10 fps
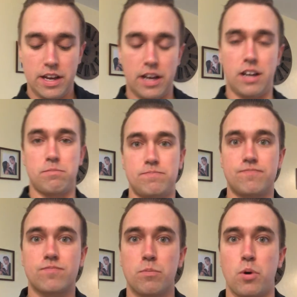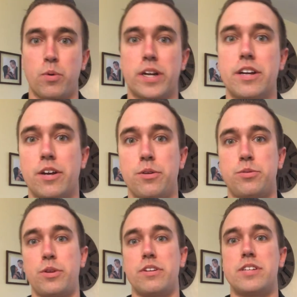But we're going to go
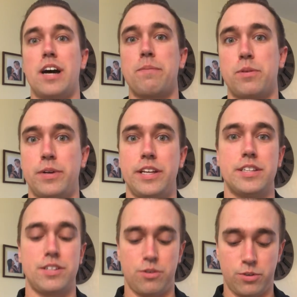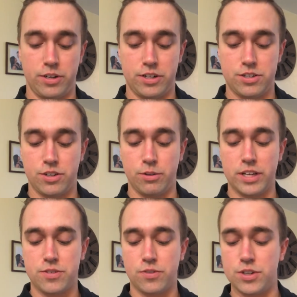through the top three of these in order. So
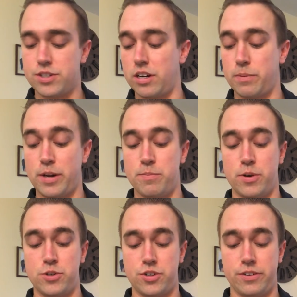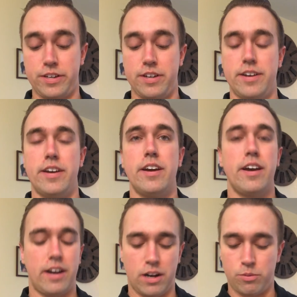let's first talk about emotionally.
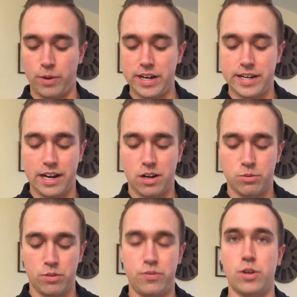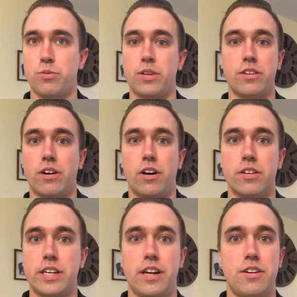Right now we're filled with
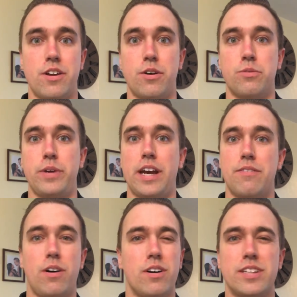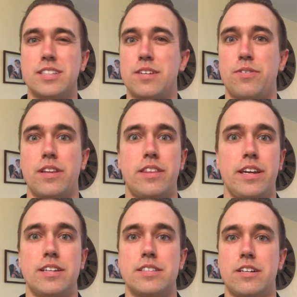all the unknown. We have all these different
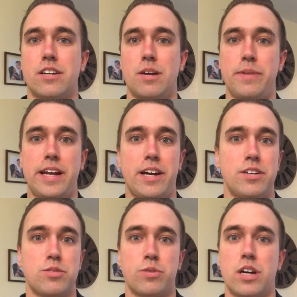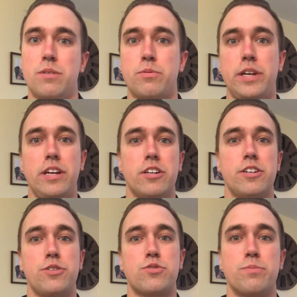things that are coming at us. We hear
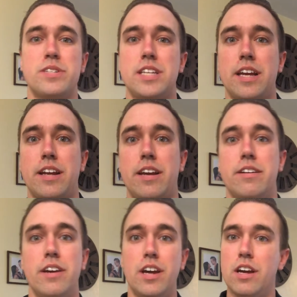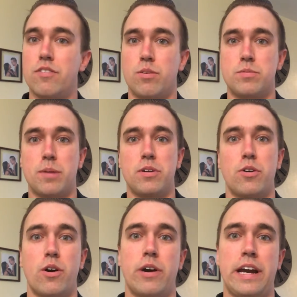news from CNN, from
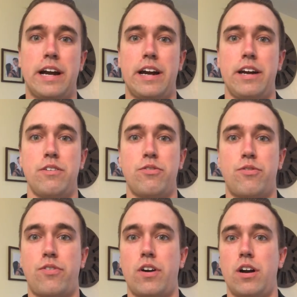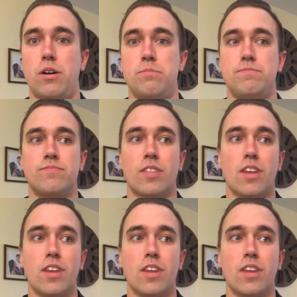WOAI, from